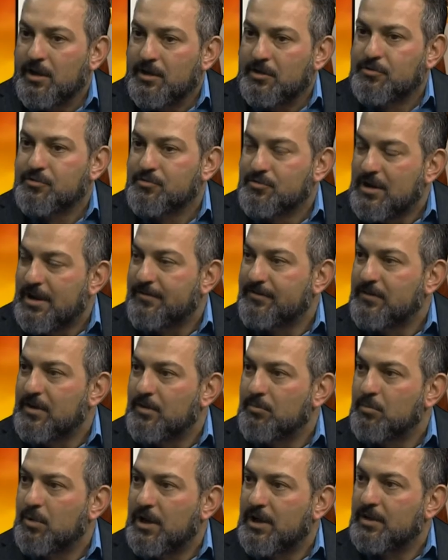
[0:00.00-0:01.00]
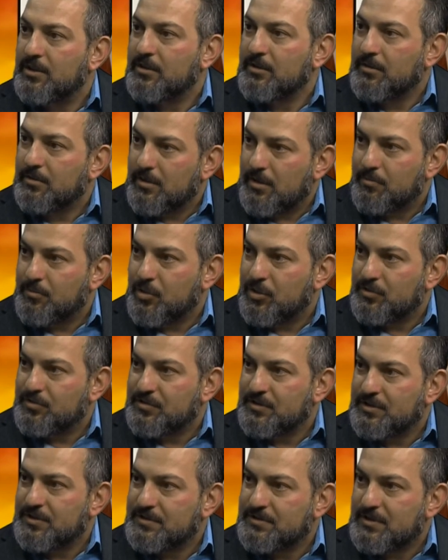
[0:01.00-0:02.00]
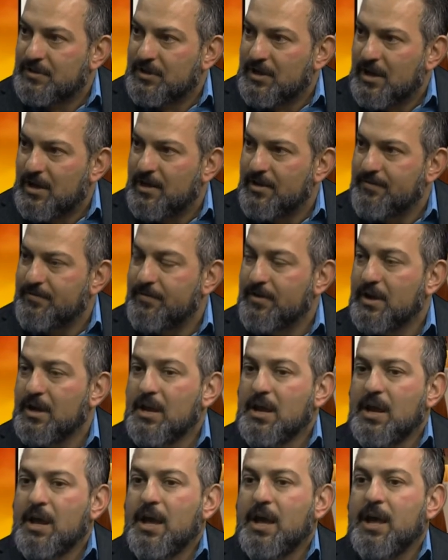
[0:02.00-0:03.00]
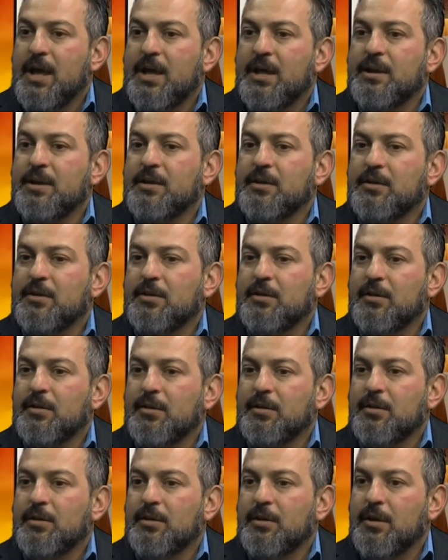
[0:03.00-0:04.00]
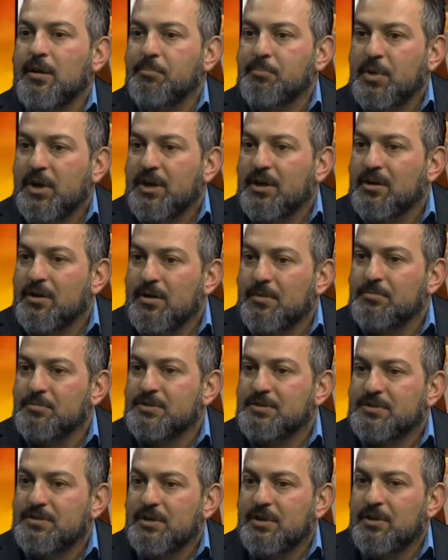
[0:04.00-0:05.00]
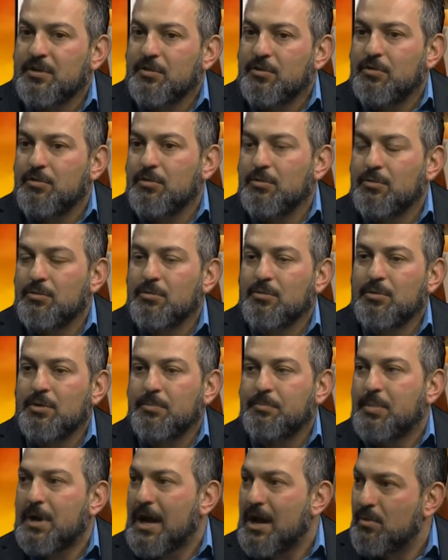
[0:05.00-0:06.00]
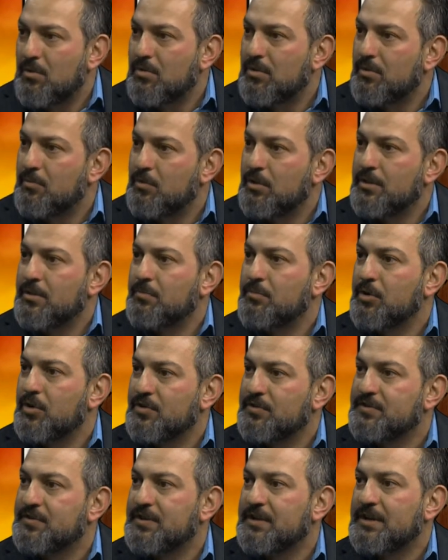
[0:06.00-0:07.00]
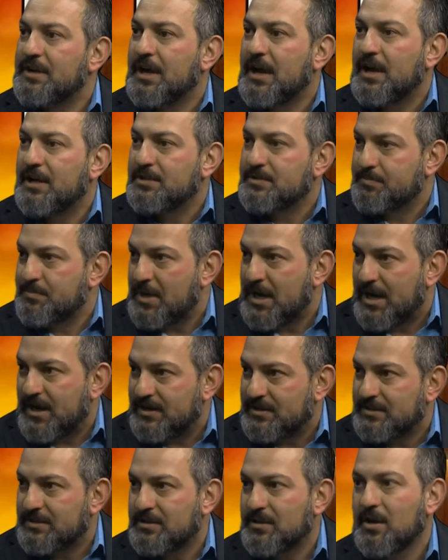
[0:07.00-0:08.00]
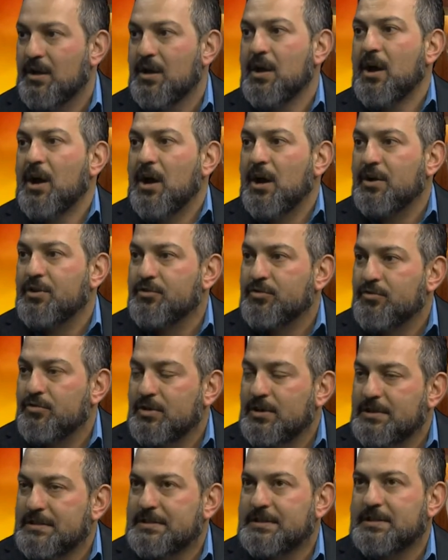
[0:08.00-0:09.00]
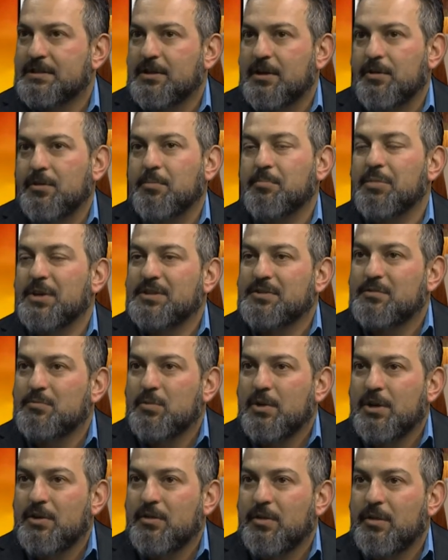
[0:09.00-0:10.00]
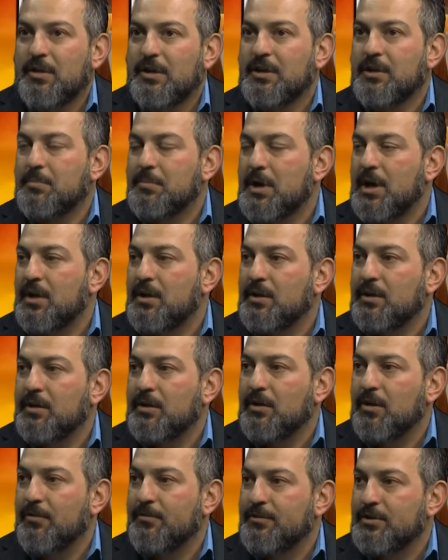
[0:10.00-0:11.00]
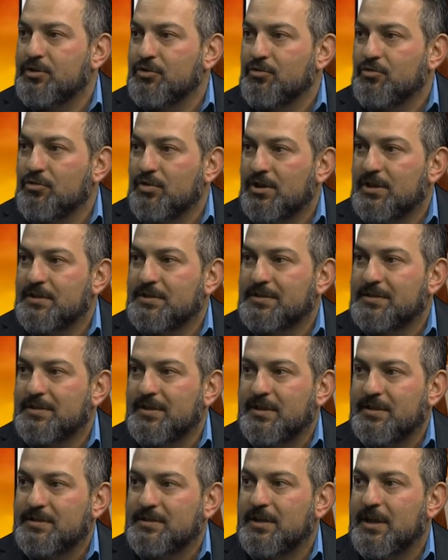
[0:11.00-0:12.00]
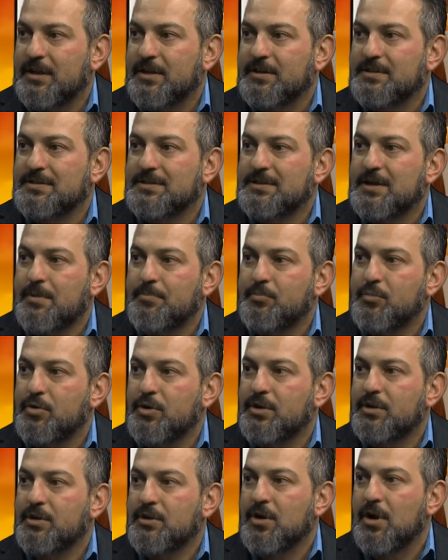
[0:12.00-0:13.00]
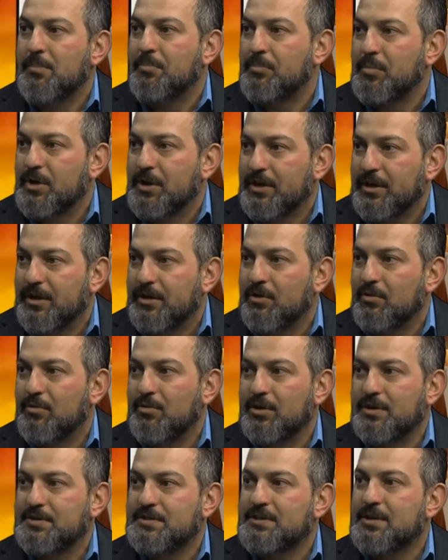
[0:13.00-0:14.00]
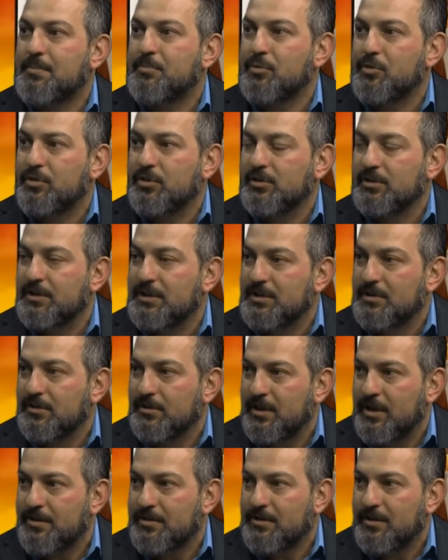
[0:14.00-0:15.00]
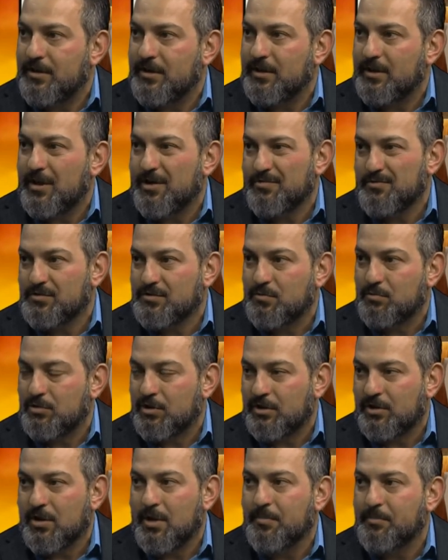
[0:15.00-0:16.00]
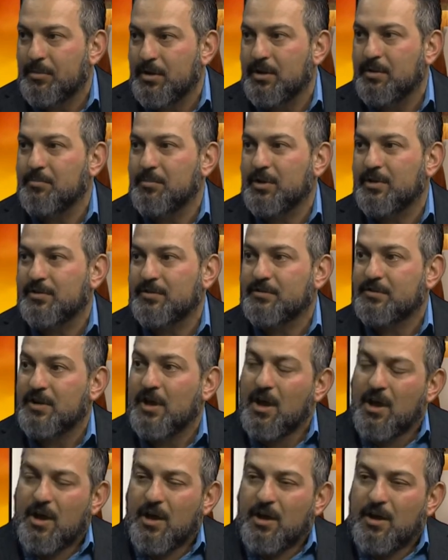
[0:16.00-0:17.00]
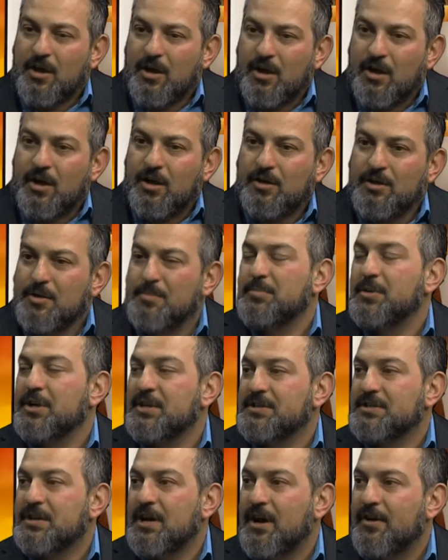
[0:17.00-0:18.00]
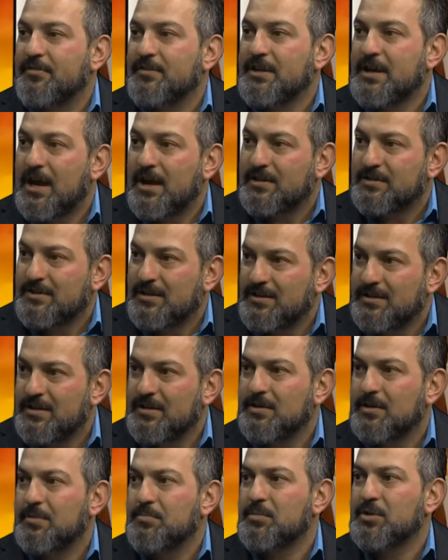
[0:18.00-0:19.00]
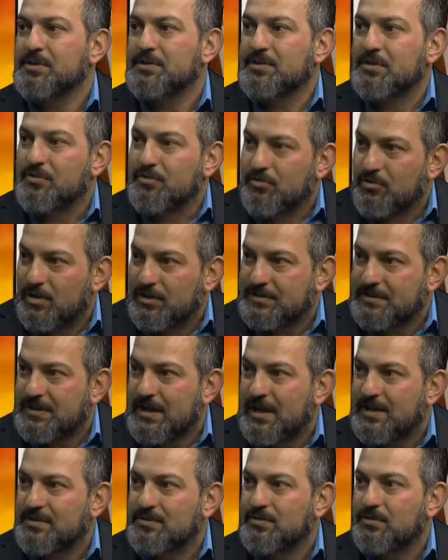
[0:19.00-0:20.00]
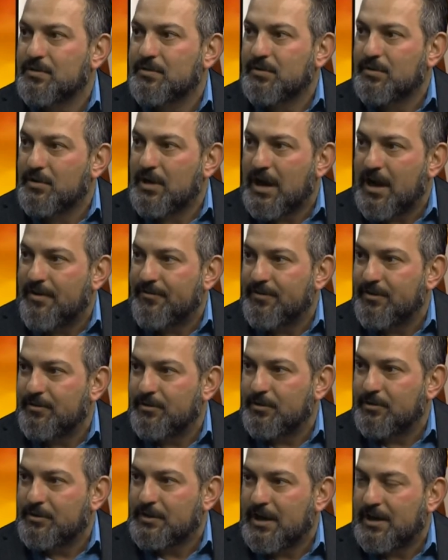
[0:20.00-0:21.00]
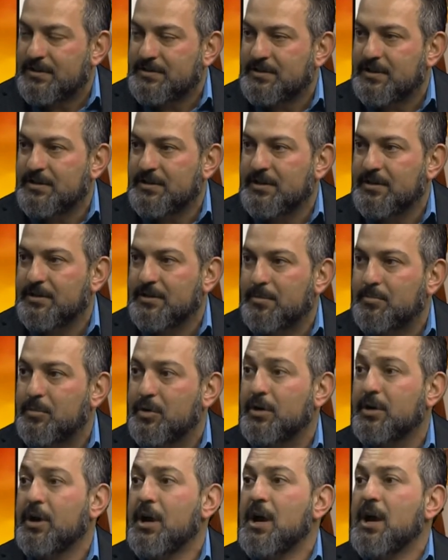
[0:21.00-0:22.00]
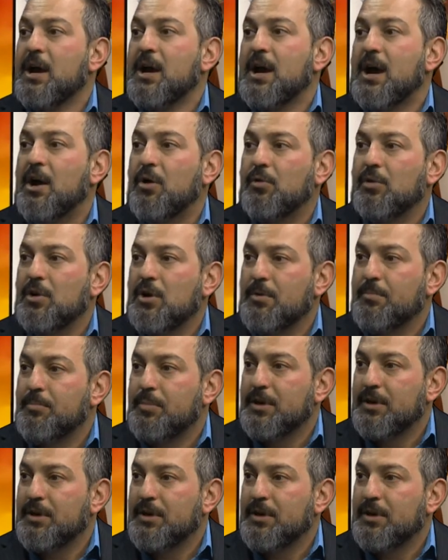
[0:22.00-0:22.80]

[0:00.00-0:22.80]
it's drafted while a person is alive, and it uh, but it comes into power when the person has passed. A trust, the best way to think about it of a trust is like a separate company or a separate legal entity. I use the word company because uh, companies have tax ID numbers. The trust has to have a tax ID number. How like a